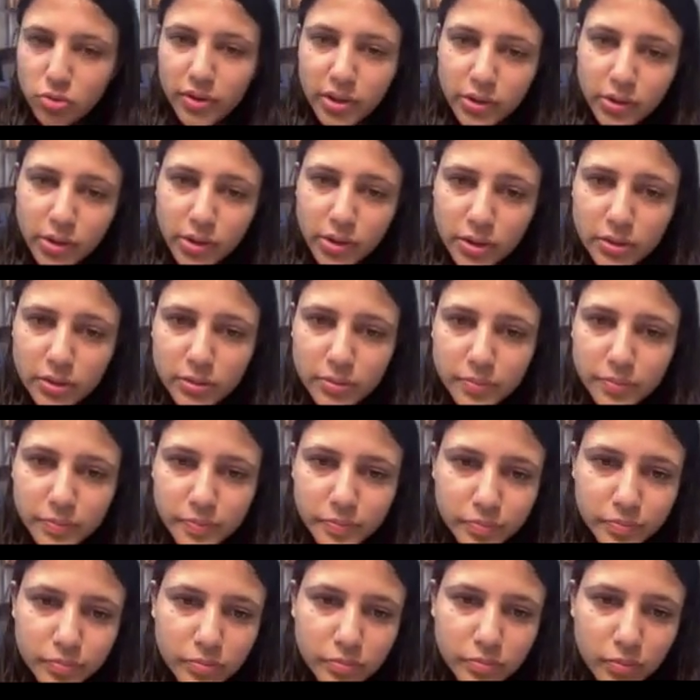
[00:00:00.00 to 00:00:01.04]
here?
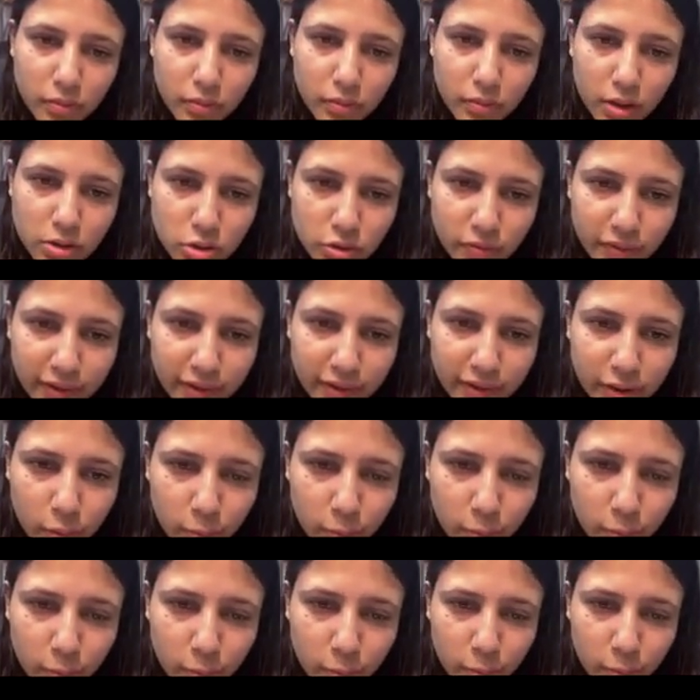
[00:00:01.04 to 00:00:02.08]
So when you
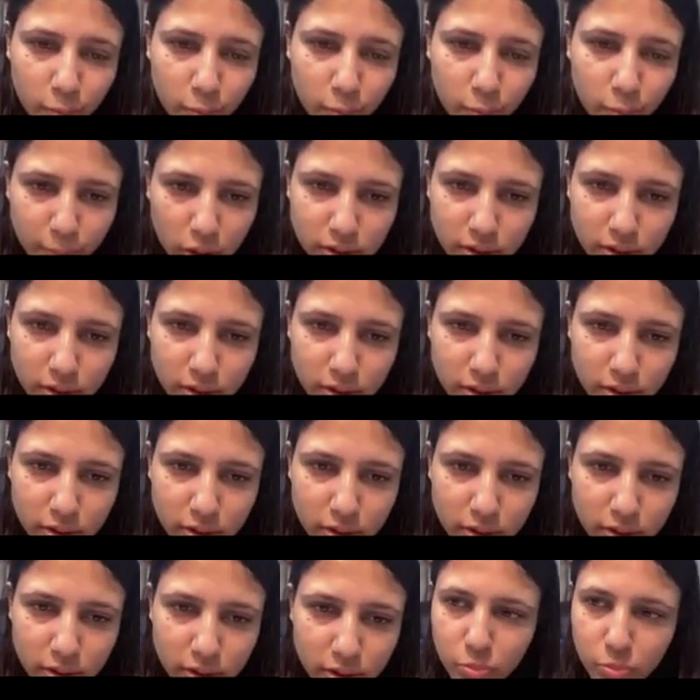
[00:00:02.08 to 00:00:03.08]
actually plot the